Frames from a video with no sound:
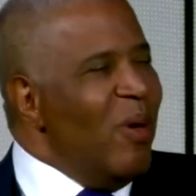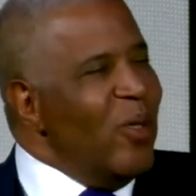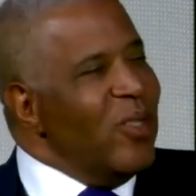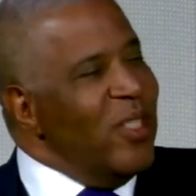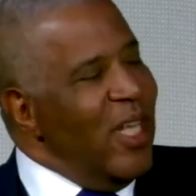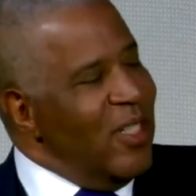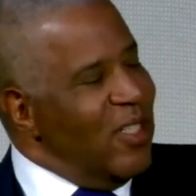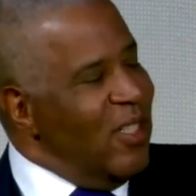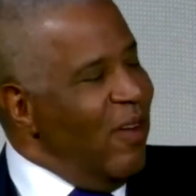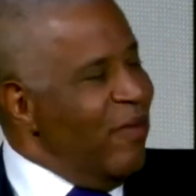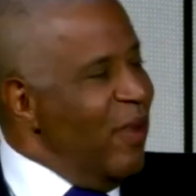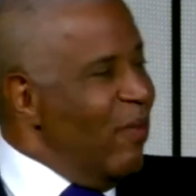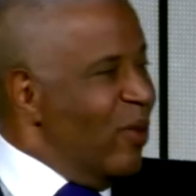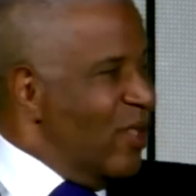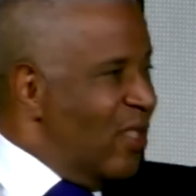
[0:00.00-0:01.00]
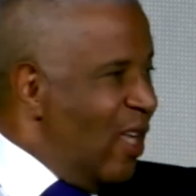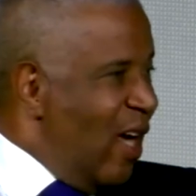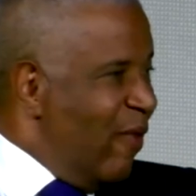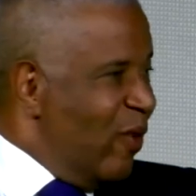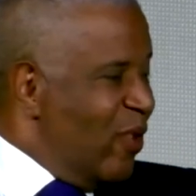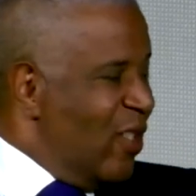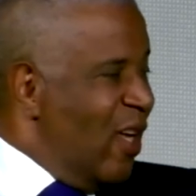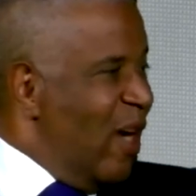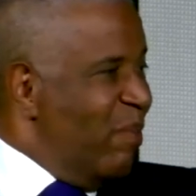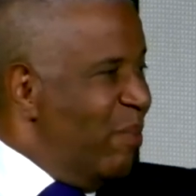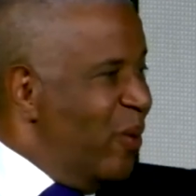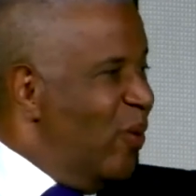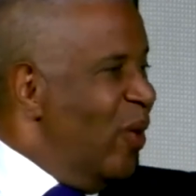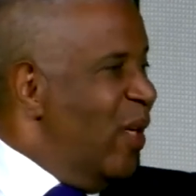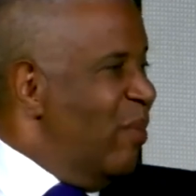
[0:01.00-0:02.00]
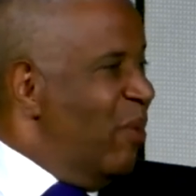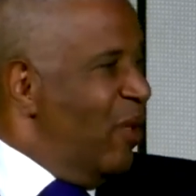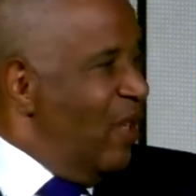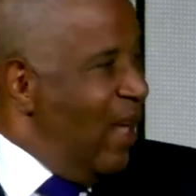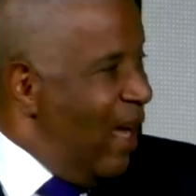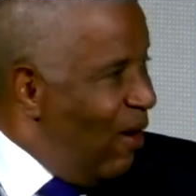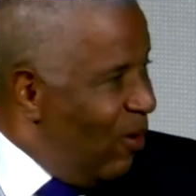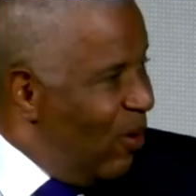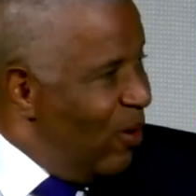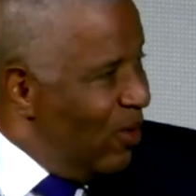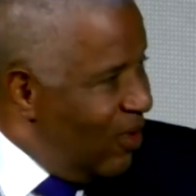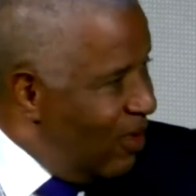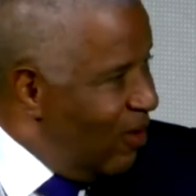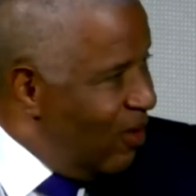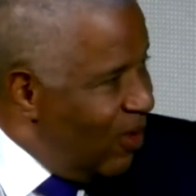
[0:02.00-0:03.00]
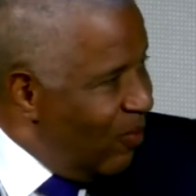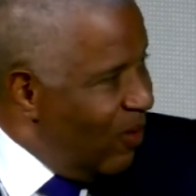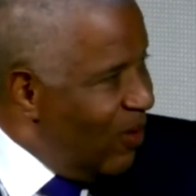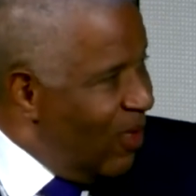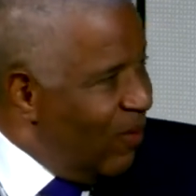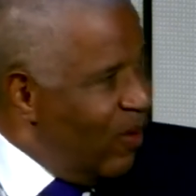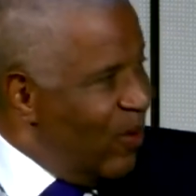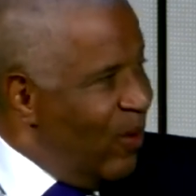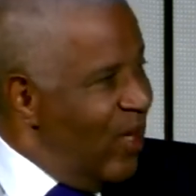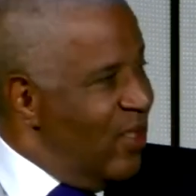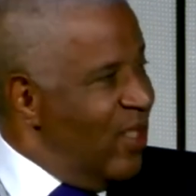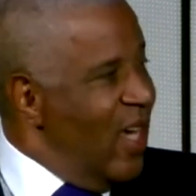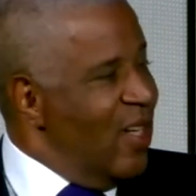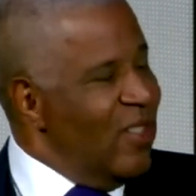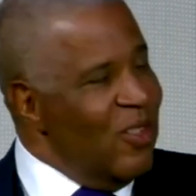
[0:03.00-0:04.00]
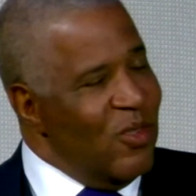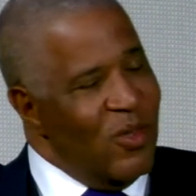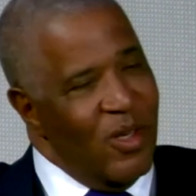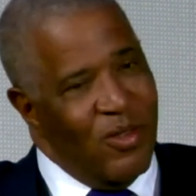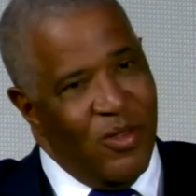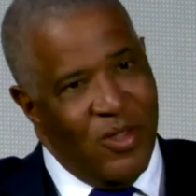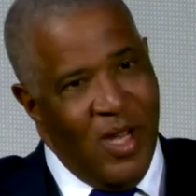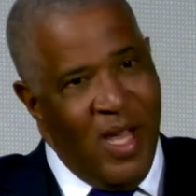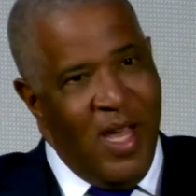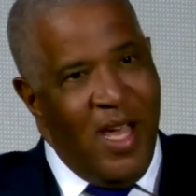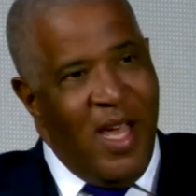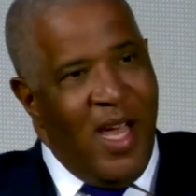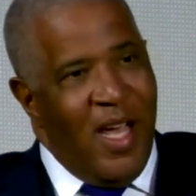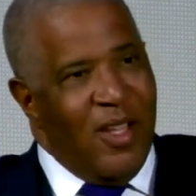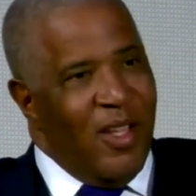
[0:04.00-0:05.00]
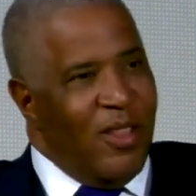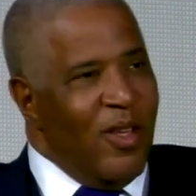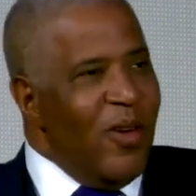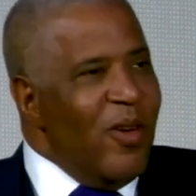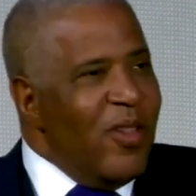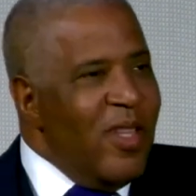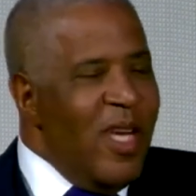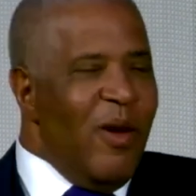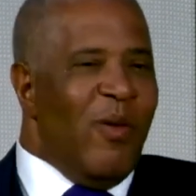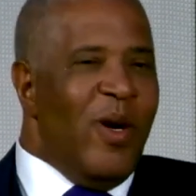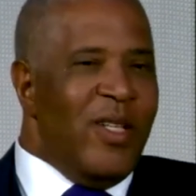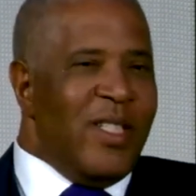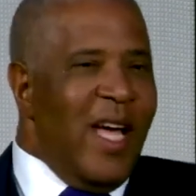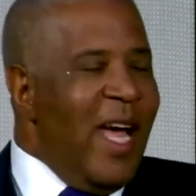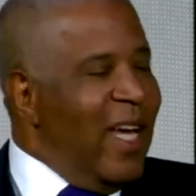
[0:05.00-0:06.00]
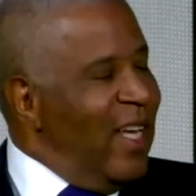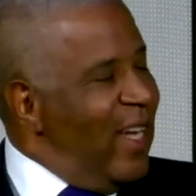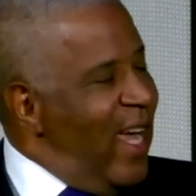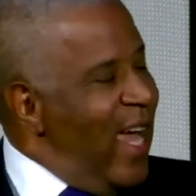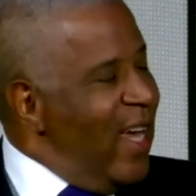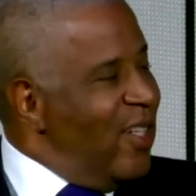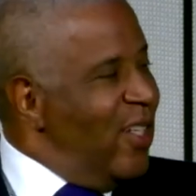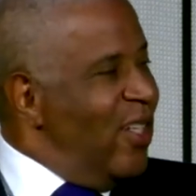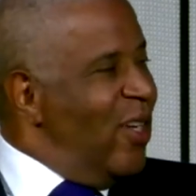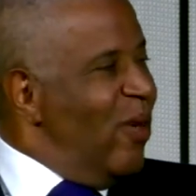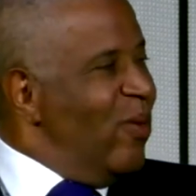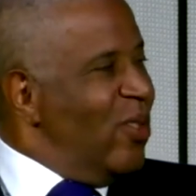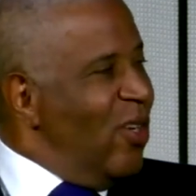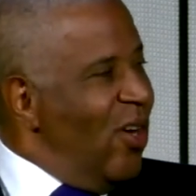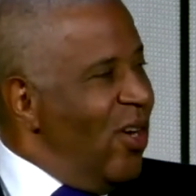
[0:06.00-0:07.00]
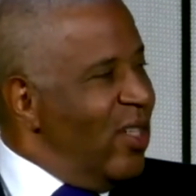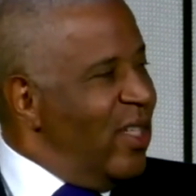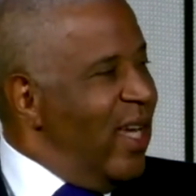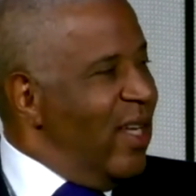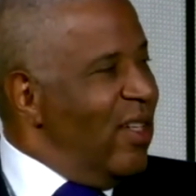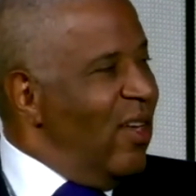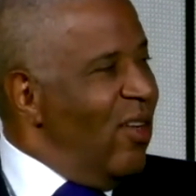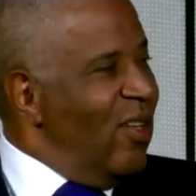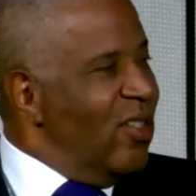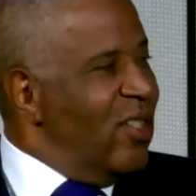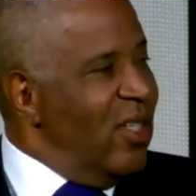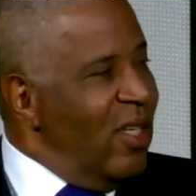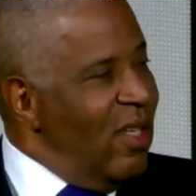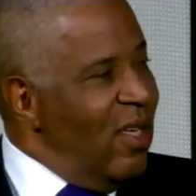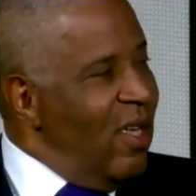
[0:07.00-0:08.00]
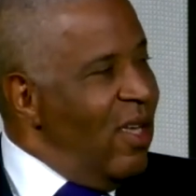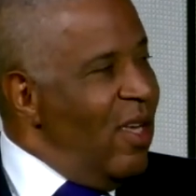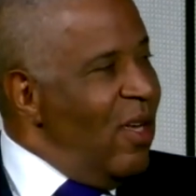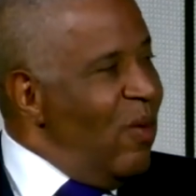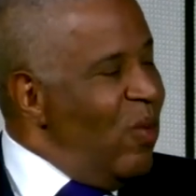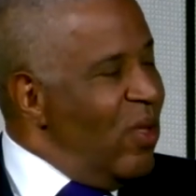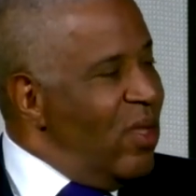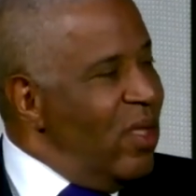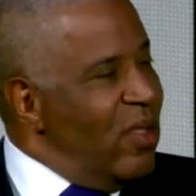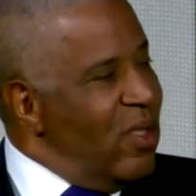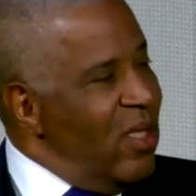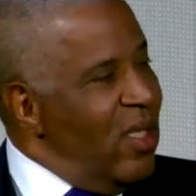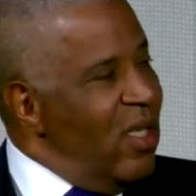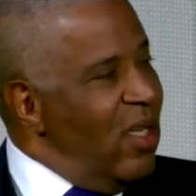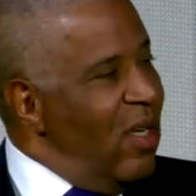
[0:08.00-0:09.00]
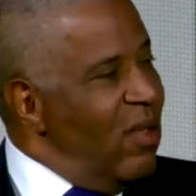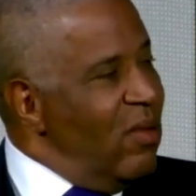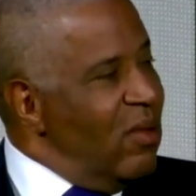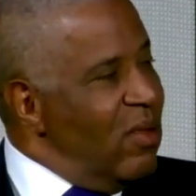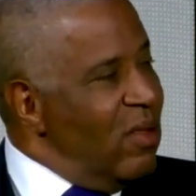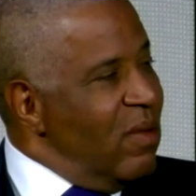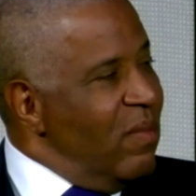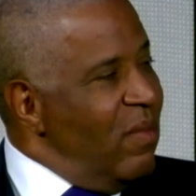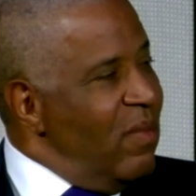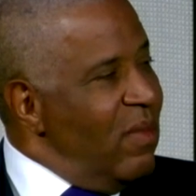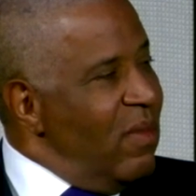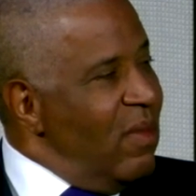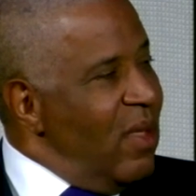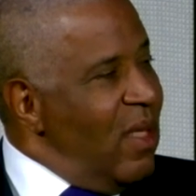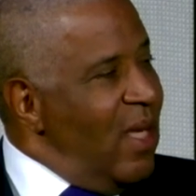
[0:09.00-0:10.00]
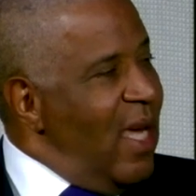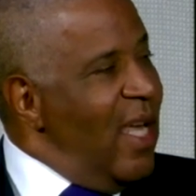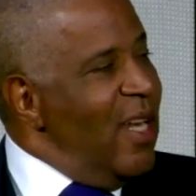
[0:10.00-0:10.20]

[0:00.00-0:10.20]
And most of that stuff then was stock for stock pooling, but now, of course, you know, mm-hmm. different, different transaction structures. And the third thing was I could actually go talk technology with these CEOs mm.